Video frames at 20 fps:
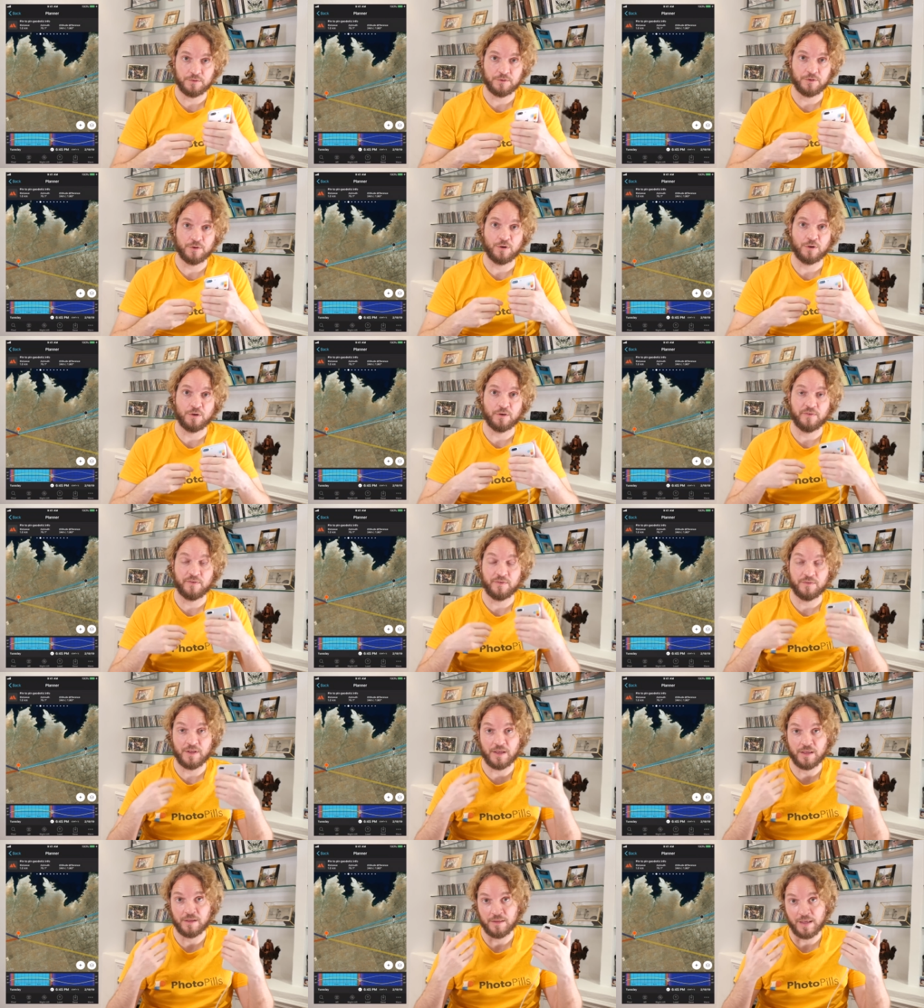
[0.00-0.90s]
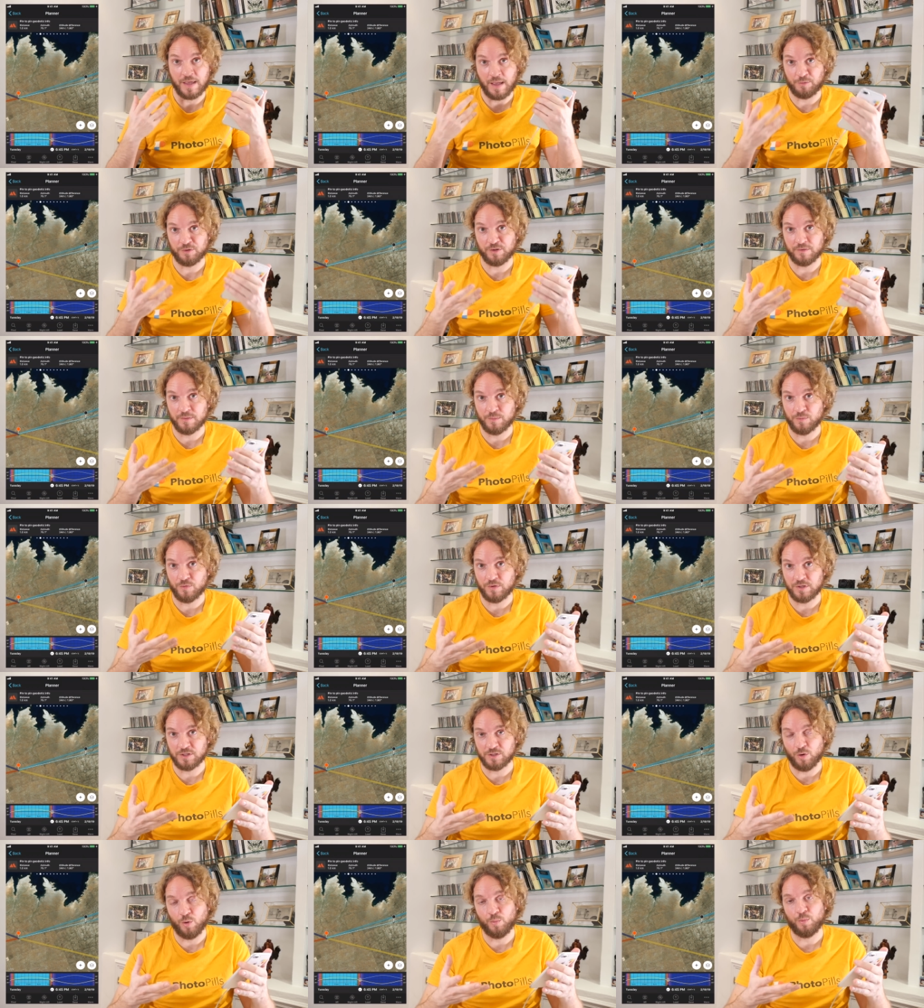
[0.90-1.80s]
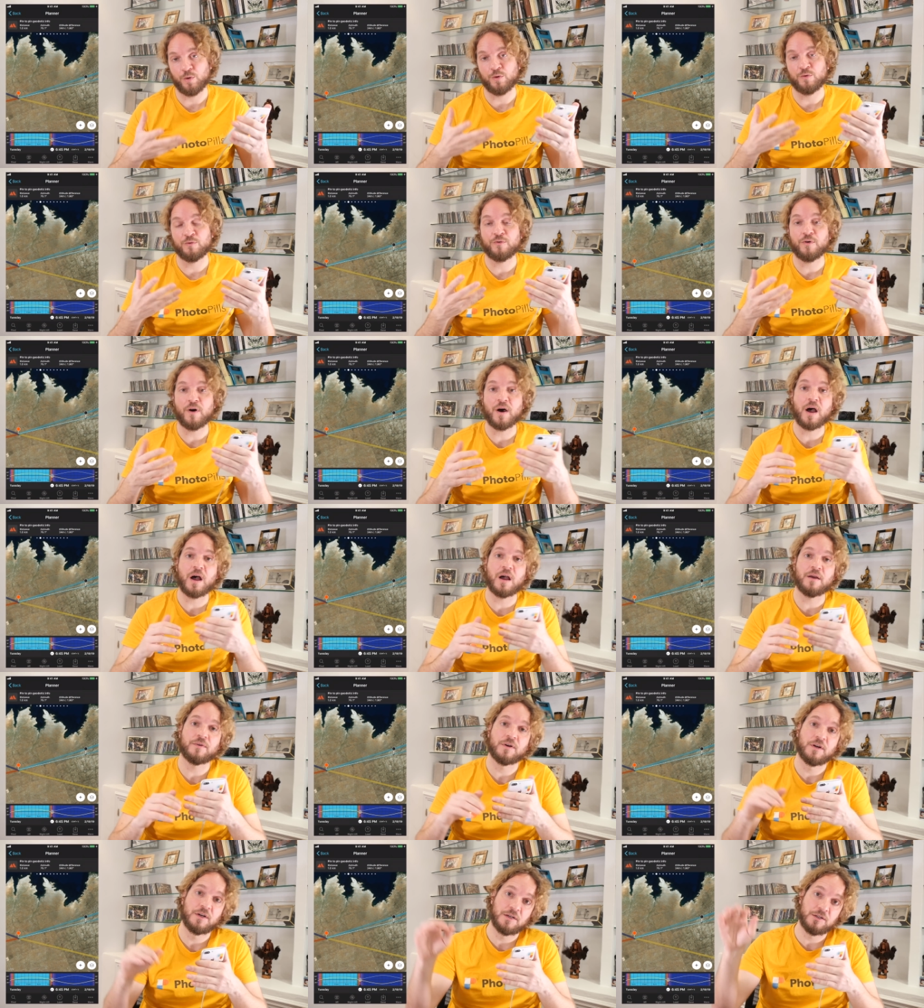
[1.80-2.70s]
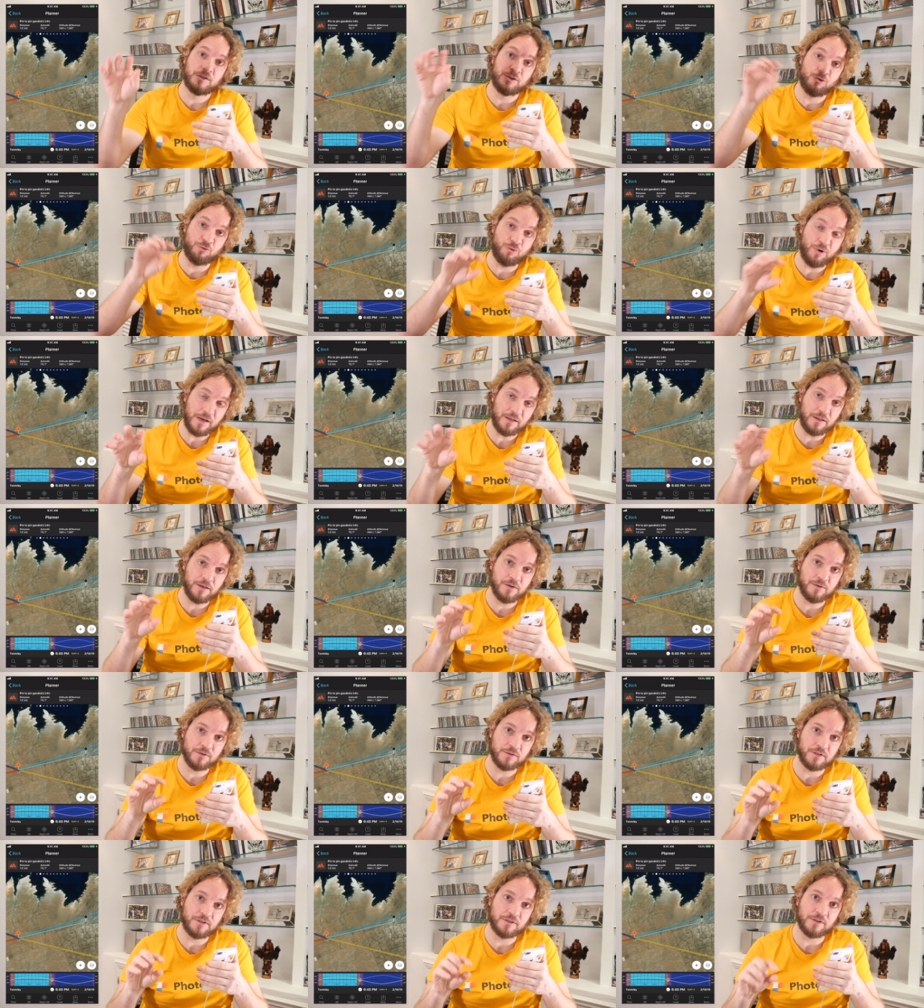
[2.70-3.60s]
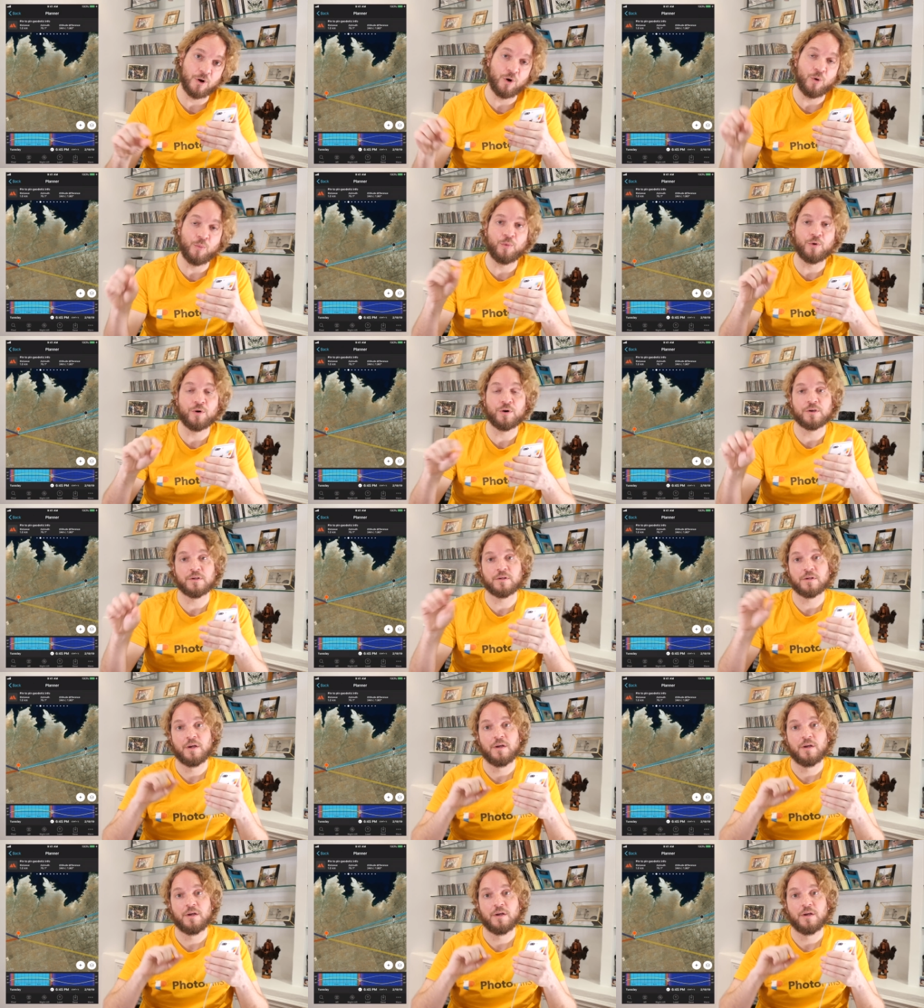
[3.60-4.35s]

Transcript: So if the diameter of the moon is zero point five, the radius is zero point